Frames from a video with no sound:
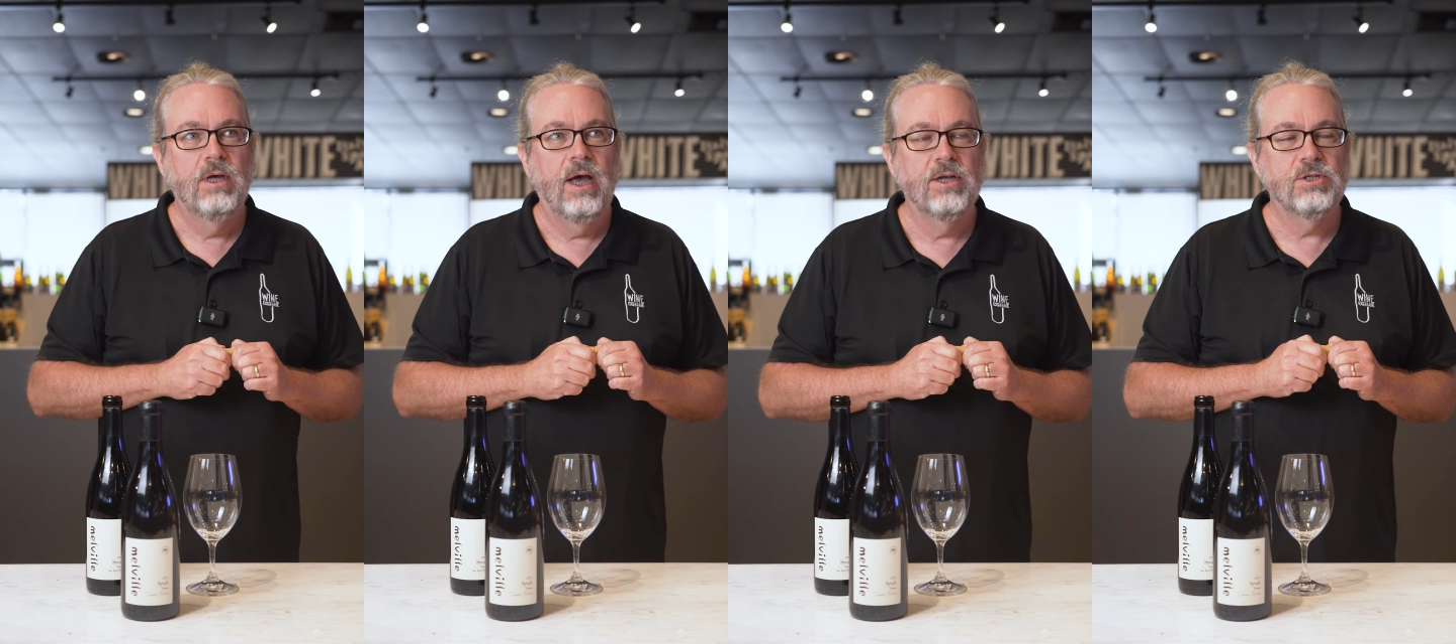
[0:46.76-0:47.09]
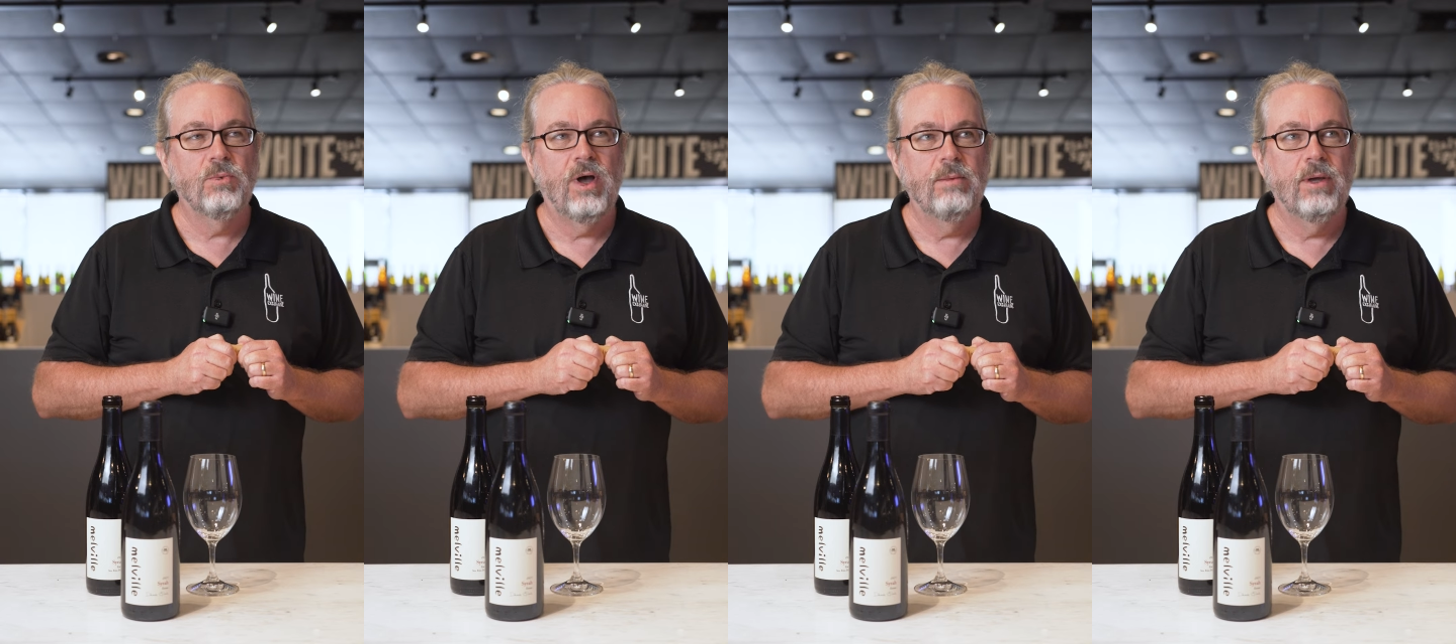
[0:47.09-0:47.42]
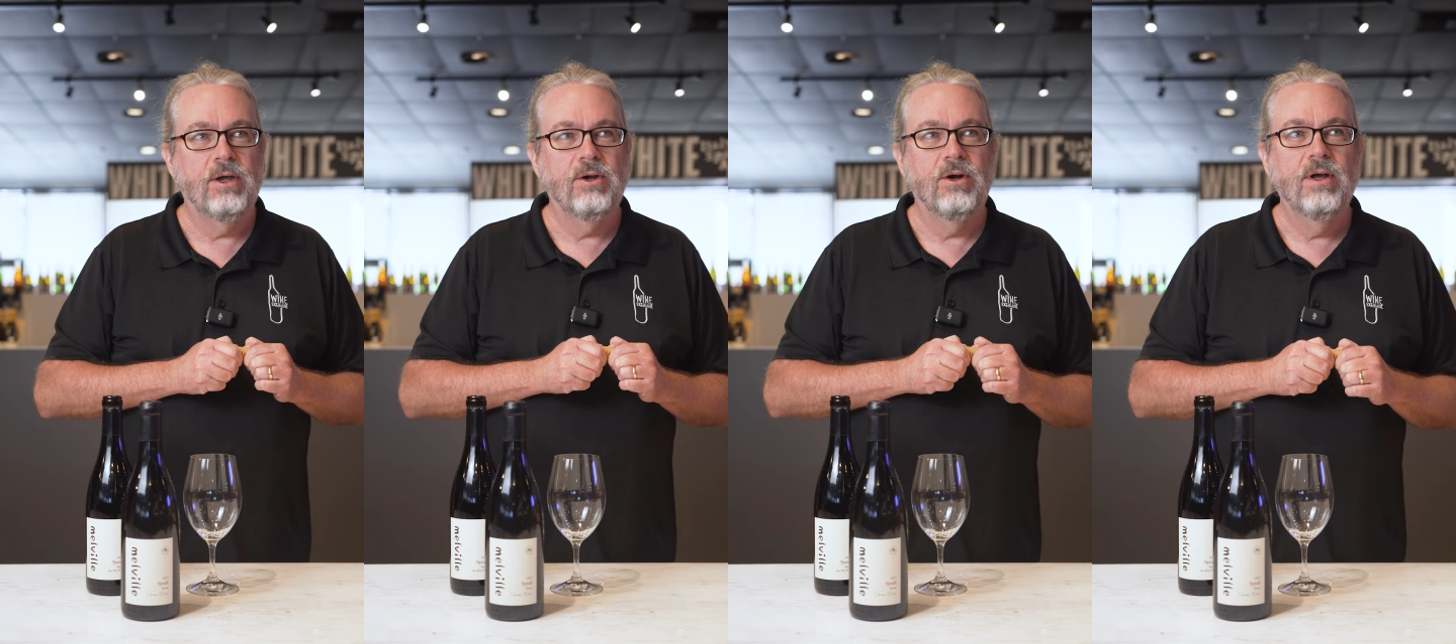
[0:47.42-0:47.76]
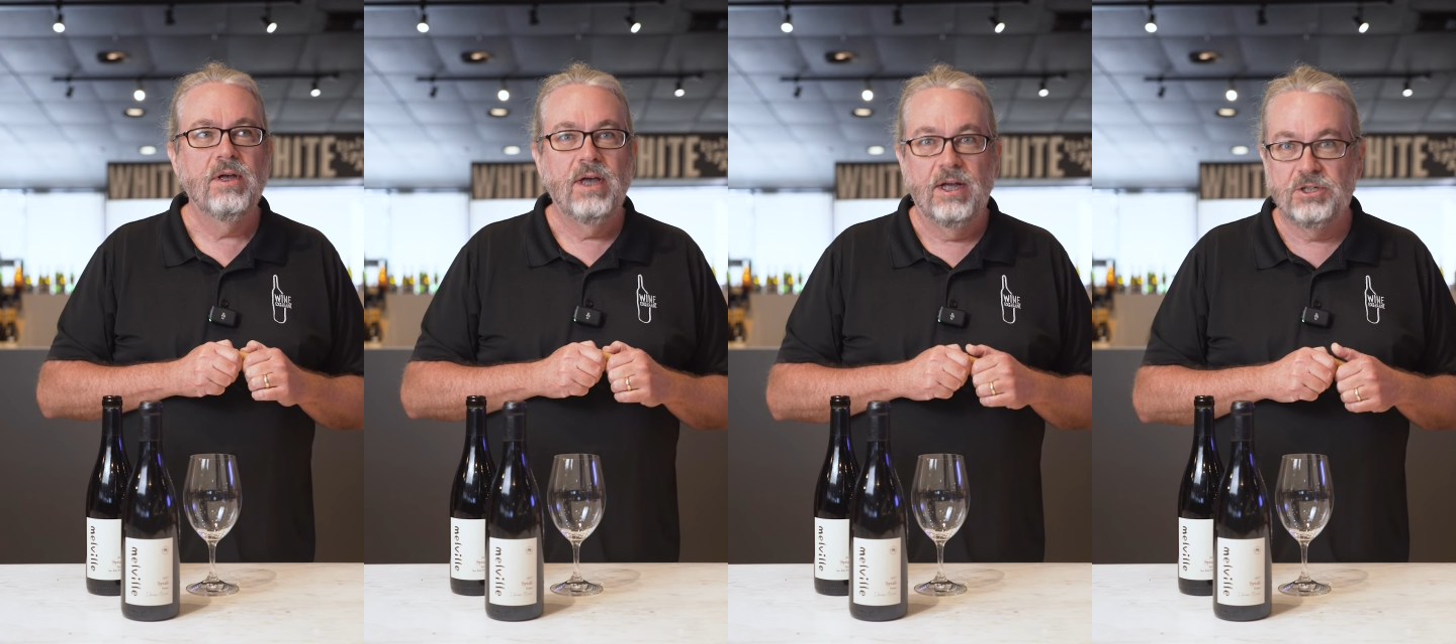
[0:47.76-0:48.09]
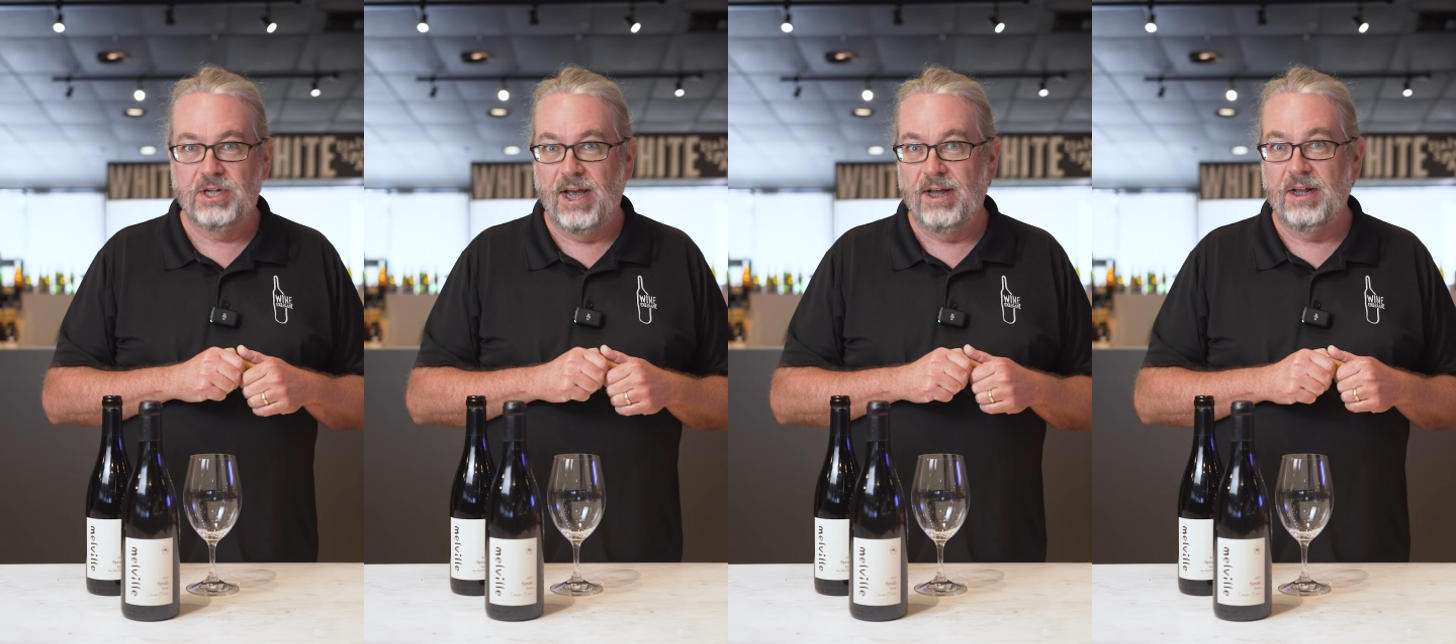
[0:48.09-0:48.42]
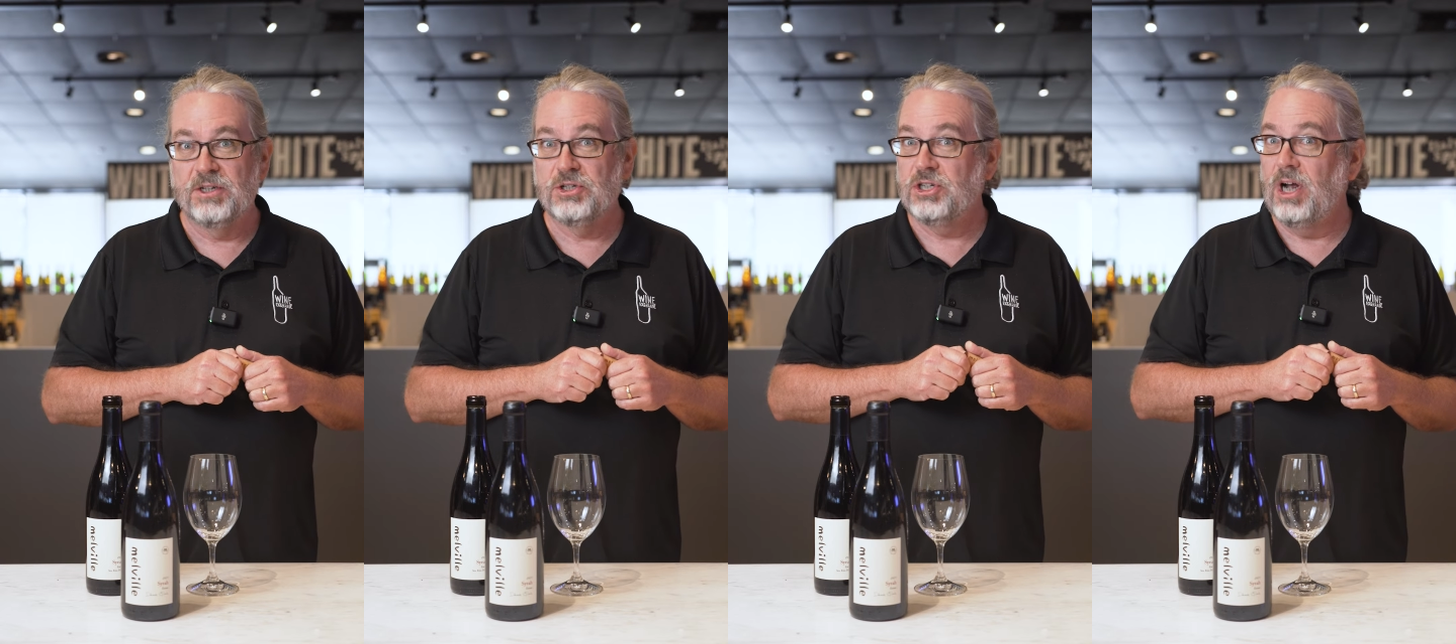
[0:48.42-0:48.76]
as the winemaker. And Chad
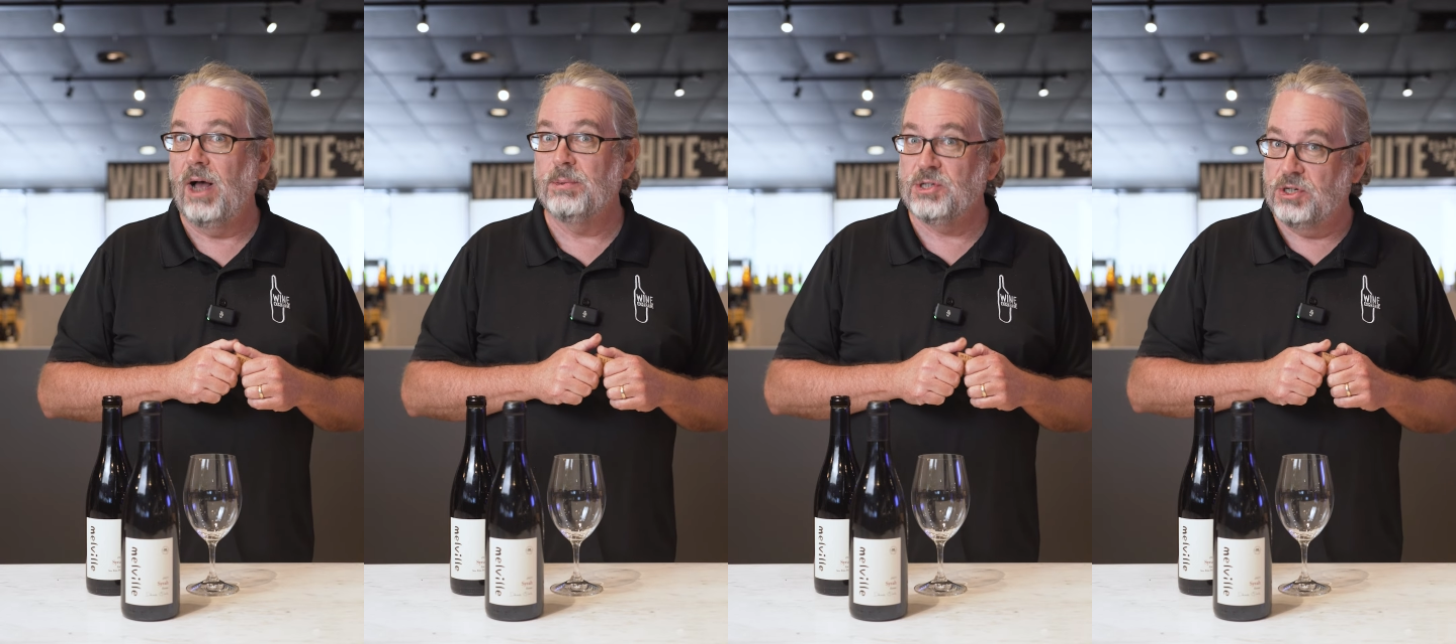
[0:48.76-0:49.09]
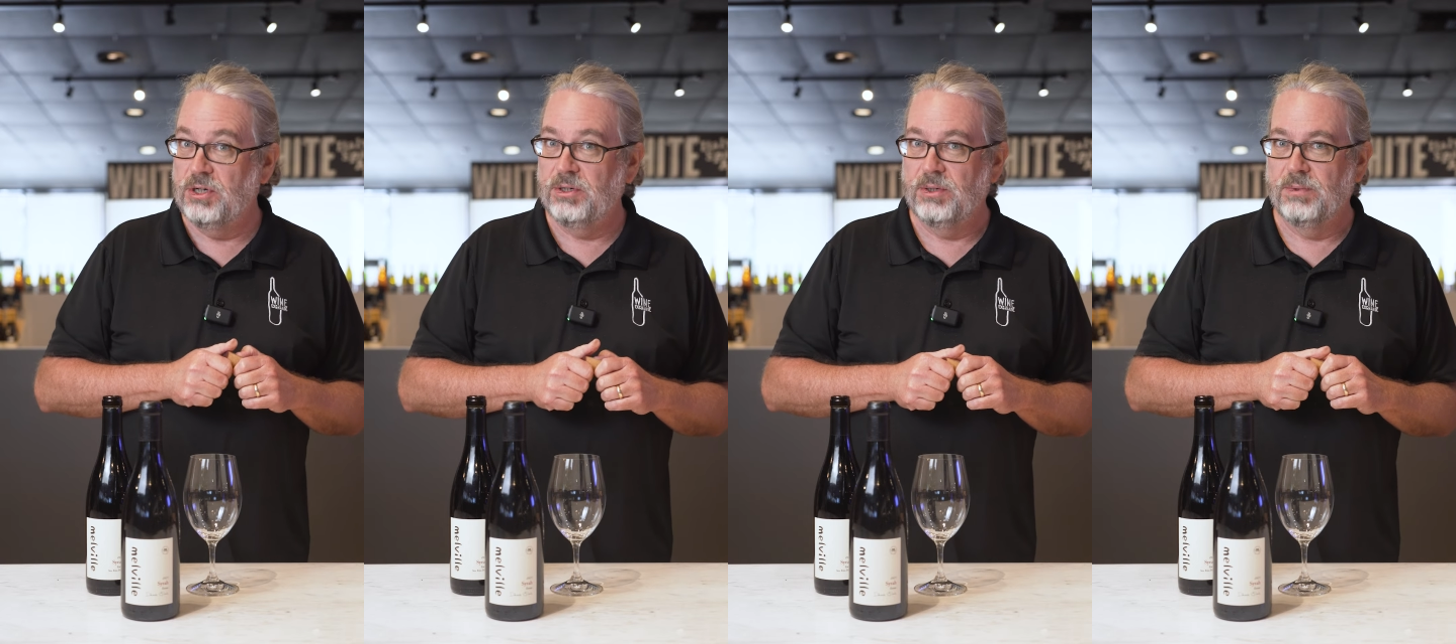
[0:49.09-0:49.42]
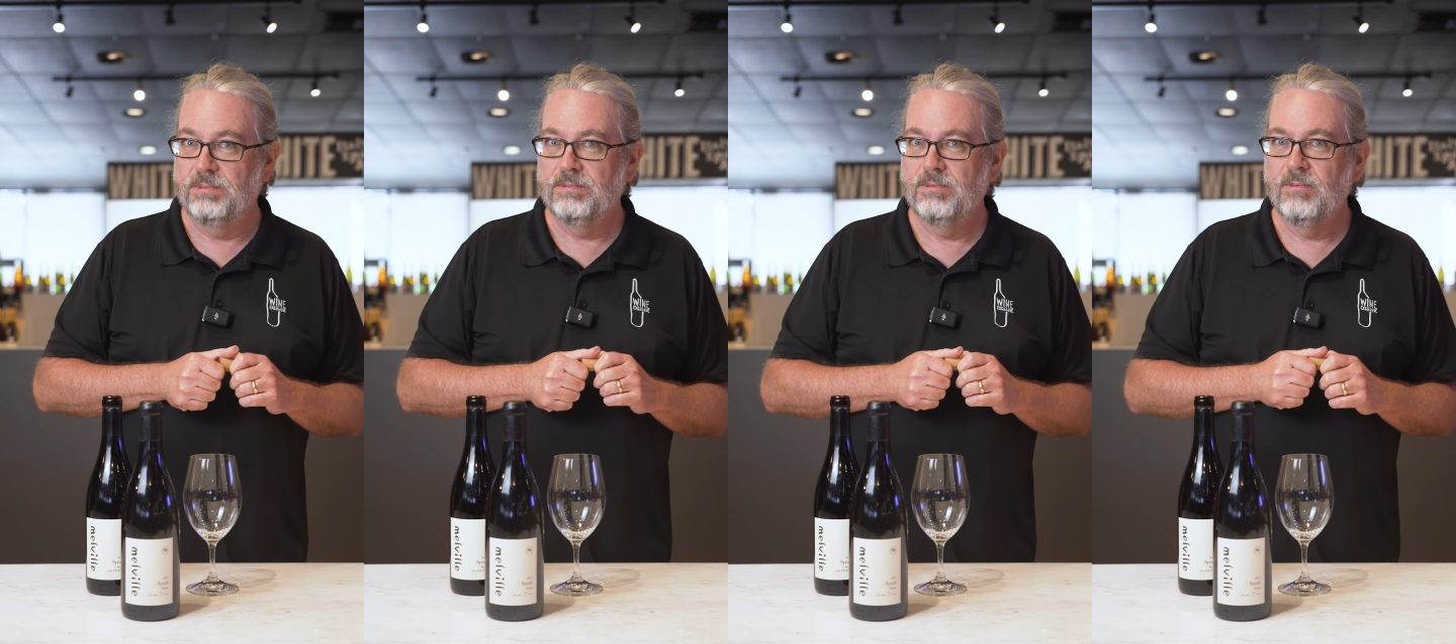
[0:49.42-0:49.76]
has chops too.